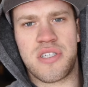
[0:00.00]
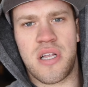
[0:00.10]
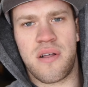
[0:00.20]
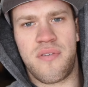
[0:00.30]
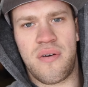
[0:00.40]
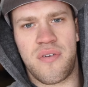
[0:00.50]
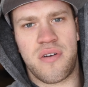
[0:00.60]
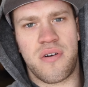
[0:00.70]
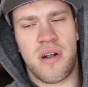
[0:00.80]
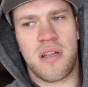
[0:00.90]
to the channel if you
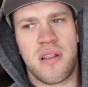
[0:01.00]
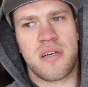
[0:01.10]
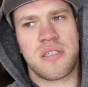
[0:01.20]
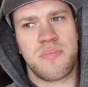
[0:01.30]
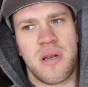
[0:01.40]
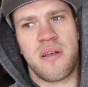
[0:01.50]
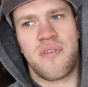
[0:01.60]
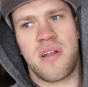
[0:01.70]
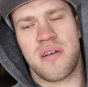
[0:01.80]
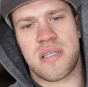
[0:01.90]
haven't already. There's plenty of
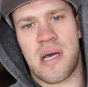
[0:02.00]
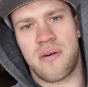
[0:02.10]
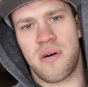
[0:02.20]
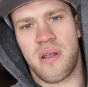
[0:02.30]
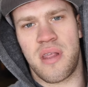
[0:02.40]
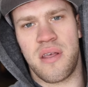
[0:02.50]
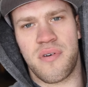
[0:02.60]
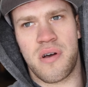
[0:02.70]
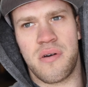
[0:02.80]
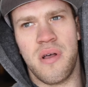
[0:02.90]
videos out on the
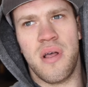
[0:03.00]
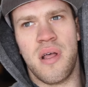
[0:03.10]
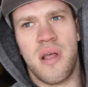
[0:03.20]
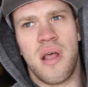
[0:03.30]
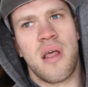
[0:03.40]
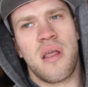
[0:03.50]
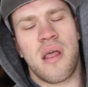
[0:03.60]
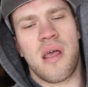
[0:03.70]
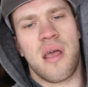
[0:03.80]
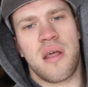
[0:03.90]
Evo
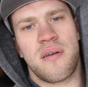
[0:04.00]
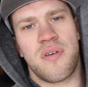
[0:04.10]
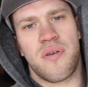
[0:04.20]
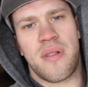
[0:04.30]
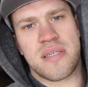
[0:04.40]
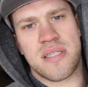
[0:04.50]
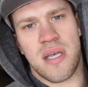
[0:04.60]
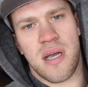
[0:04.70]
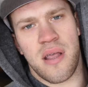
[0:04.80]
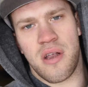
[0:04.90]
and a few on the
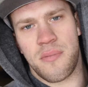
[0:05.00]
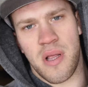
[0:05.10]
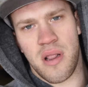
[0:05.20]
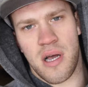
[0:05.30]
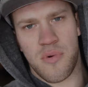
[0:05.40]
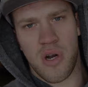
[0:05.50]
STI and there'll be a lot